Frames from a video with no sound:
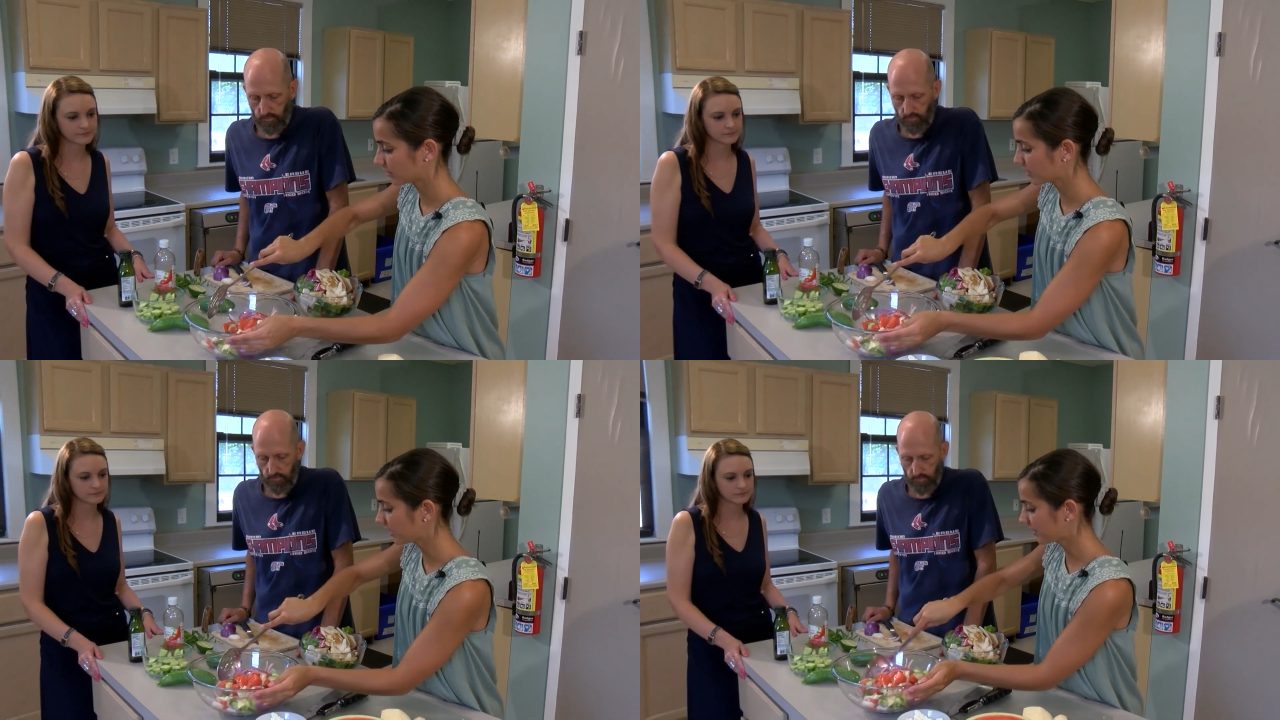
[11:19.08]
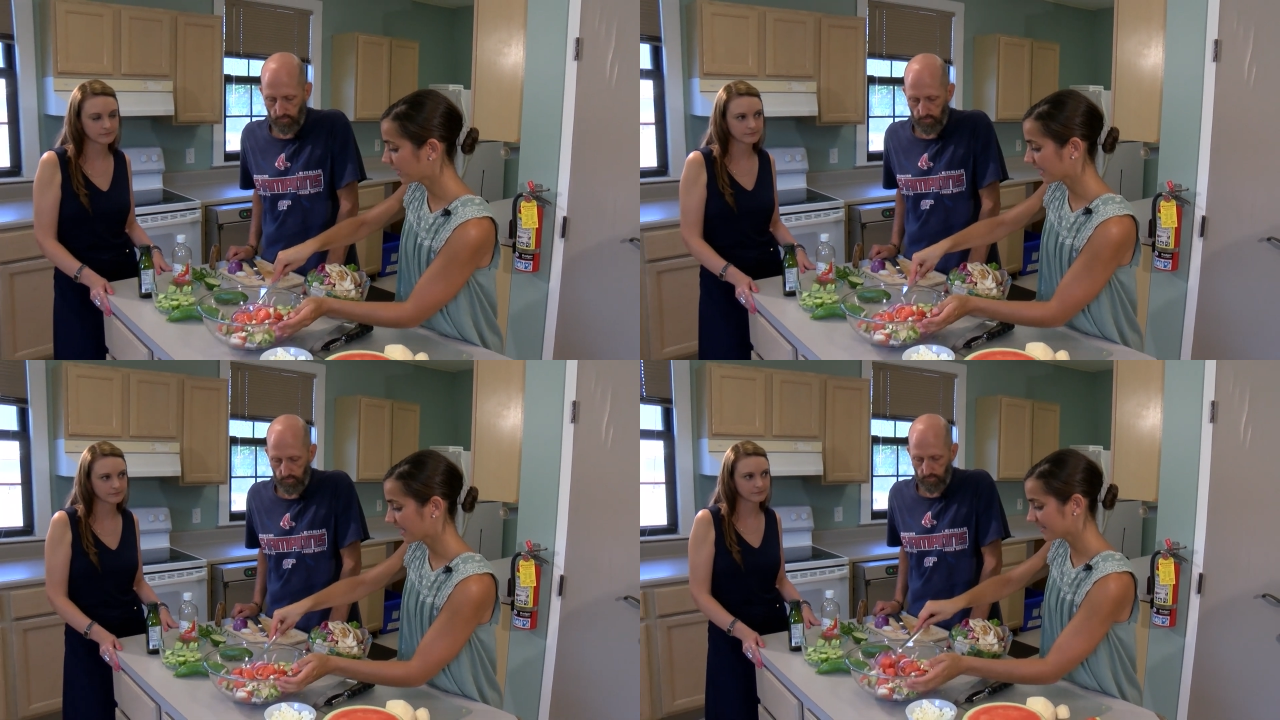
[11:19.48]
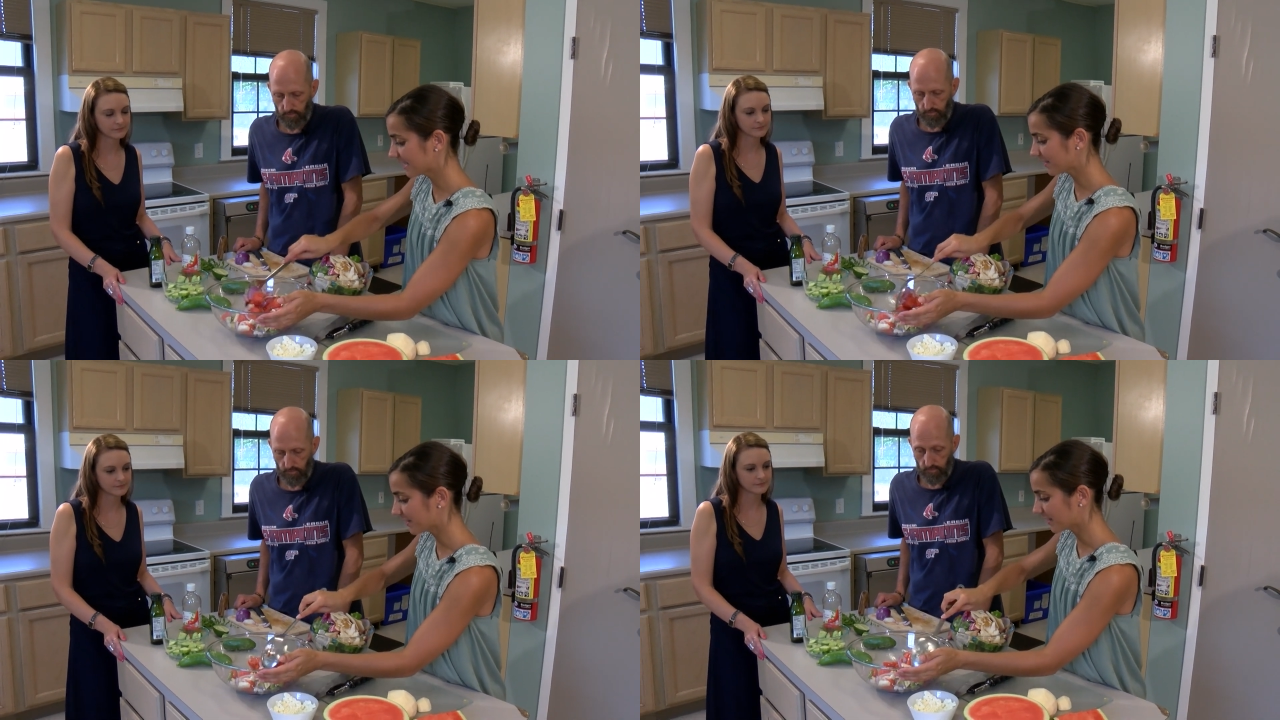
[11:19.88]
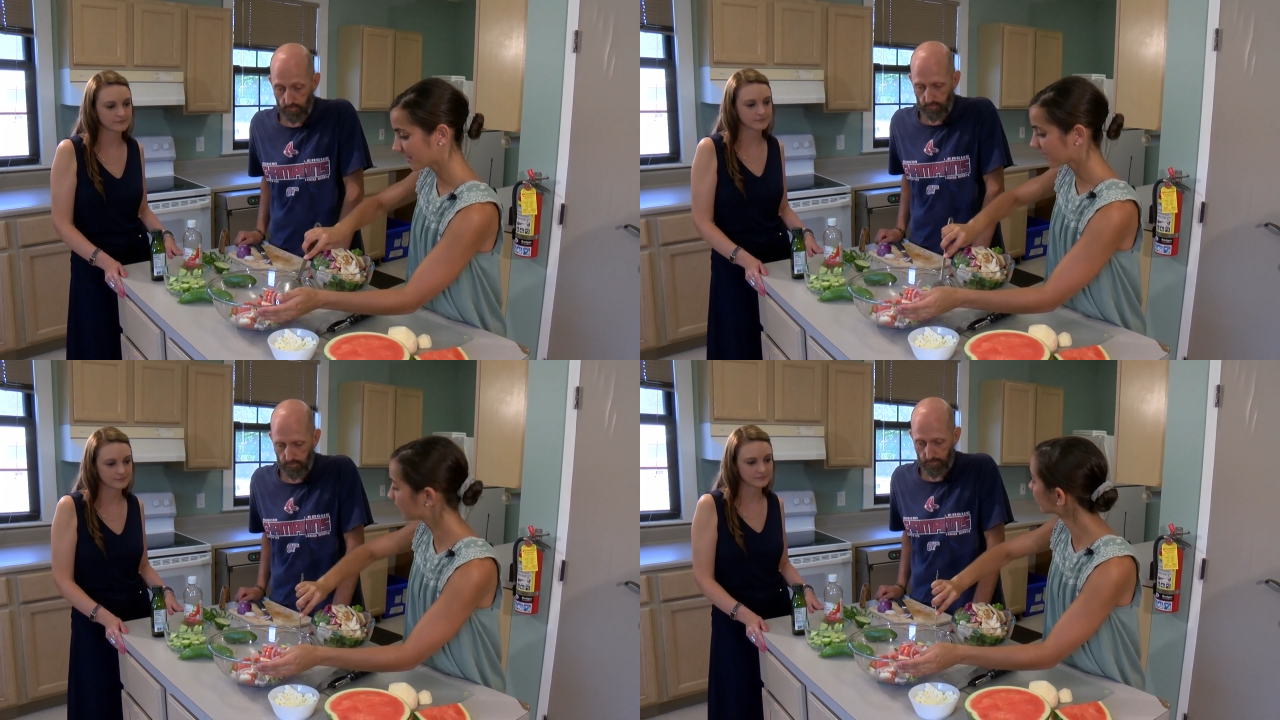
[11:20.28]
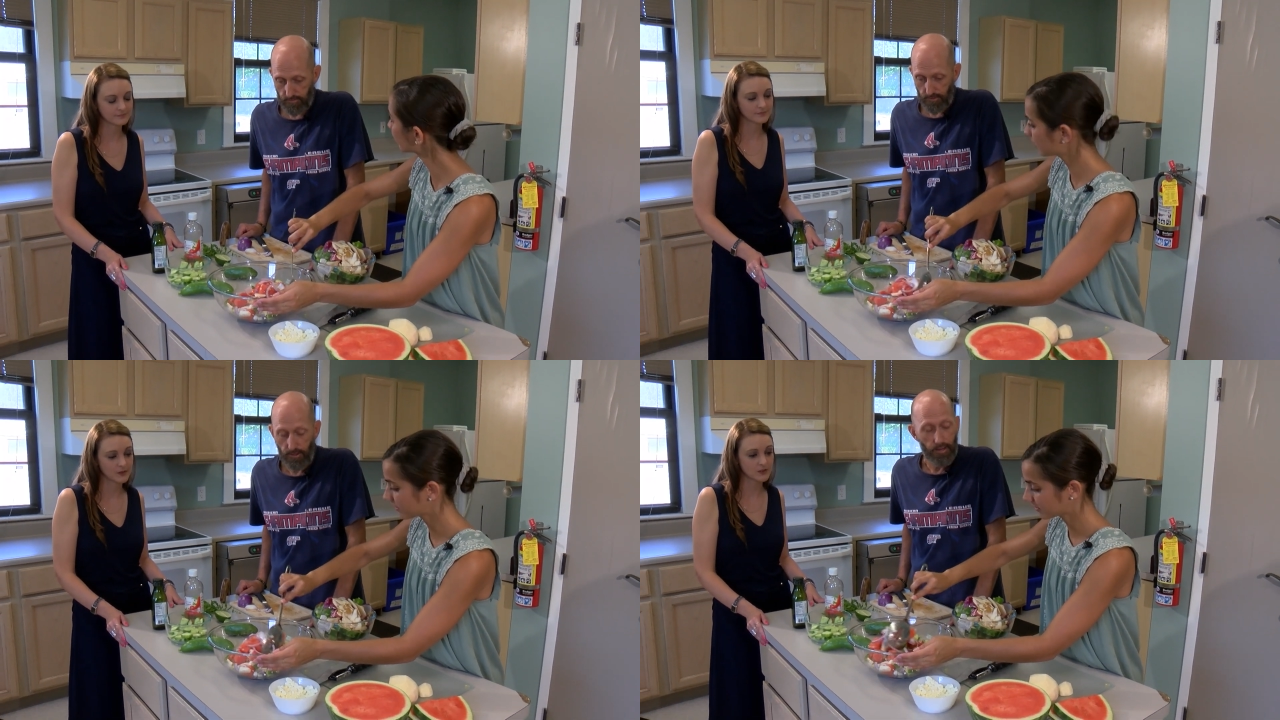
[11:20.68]
Speaker 1: What do you think? How does that look?
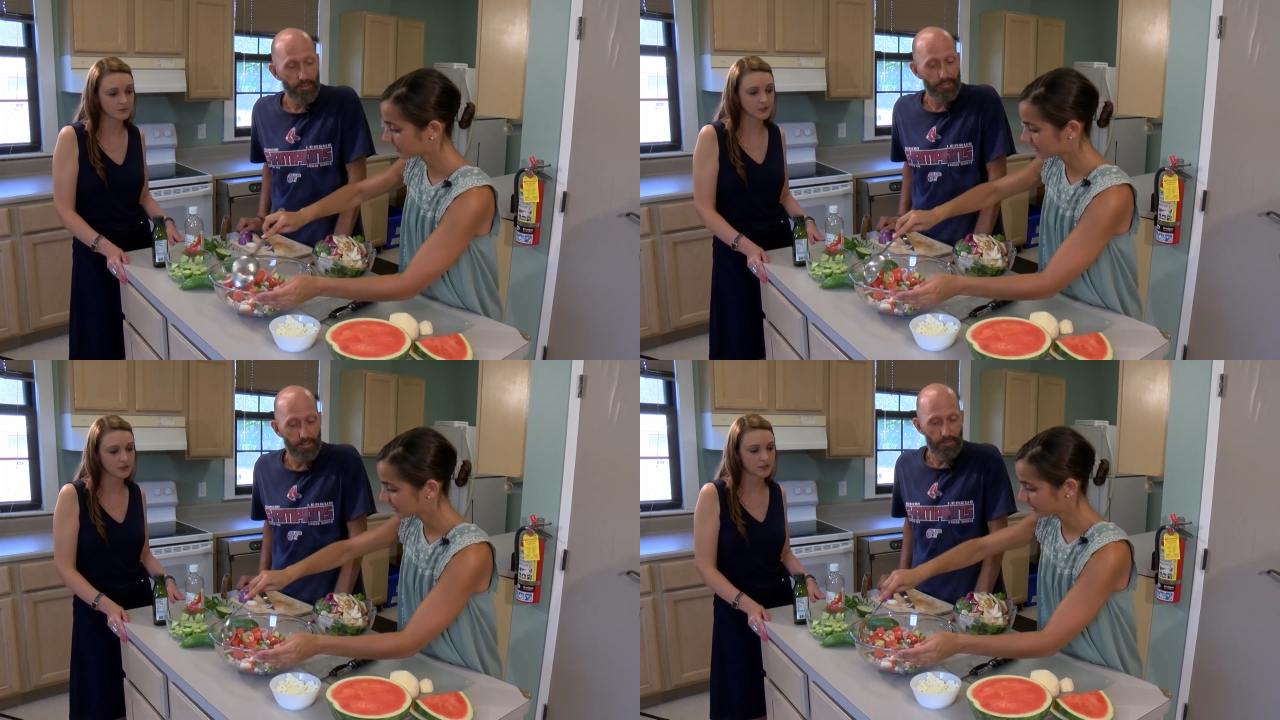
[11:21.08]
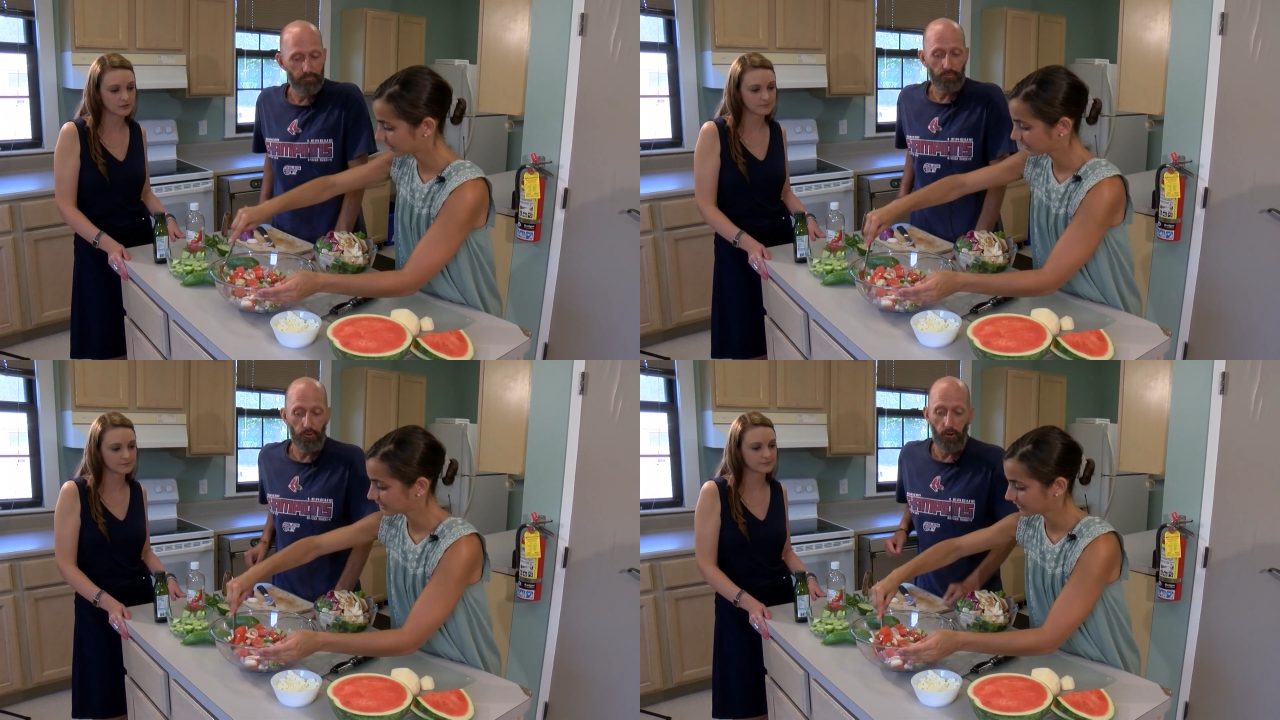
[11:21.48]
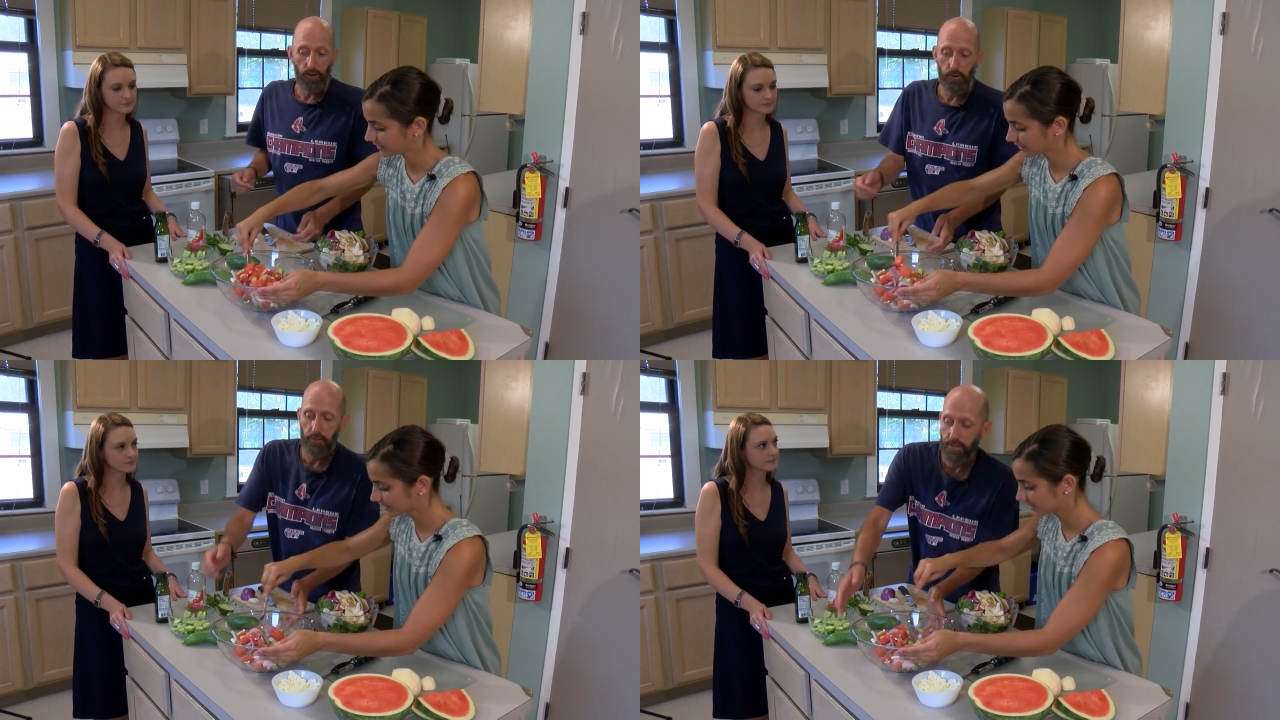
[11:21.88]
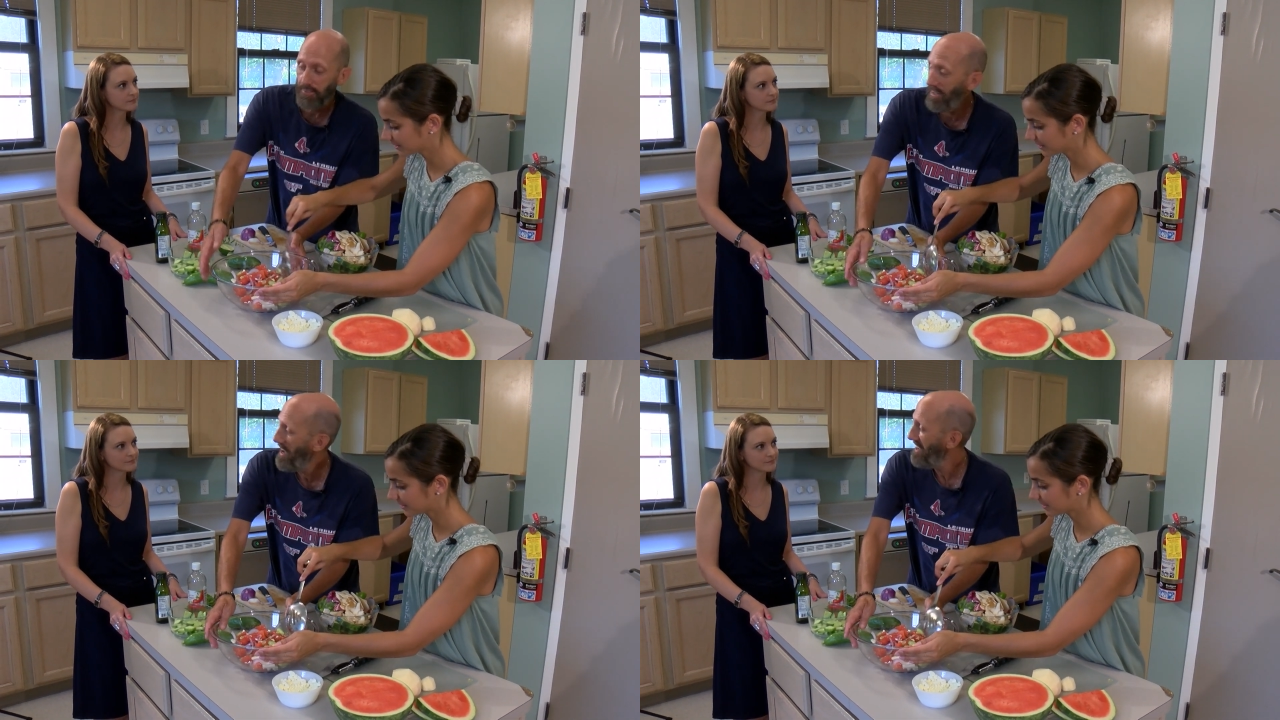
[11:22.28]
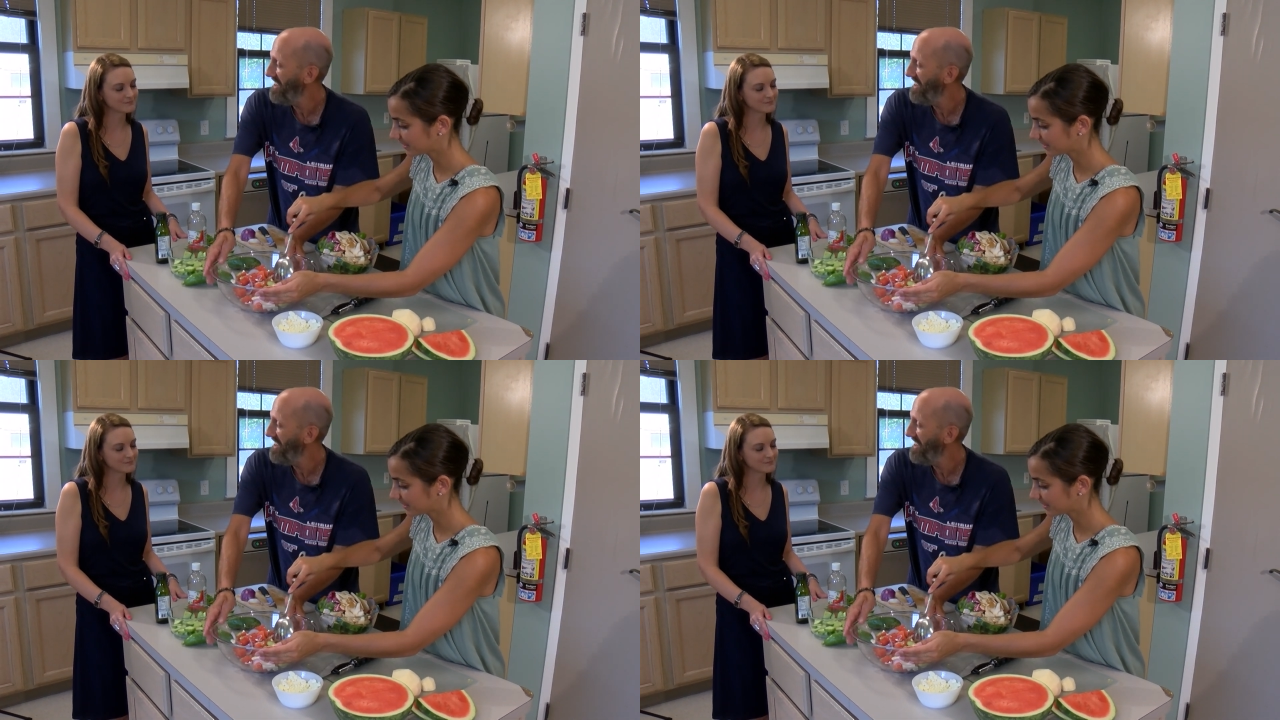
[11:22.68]
Speaker 2: Like I said, y'all have a nice day.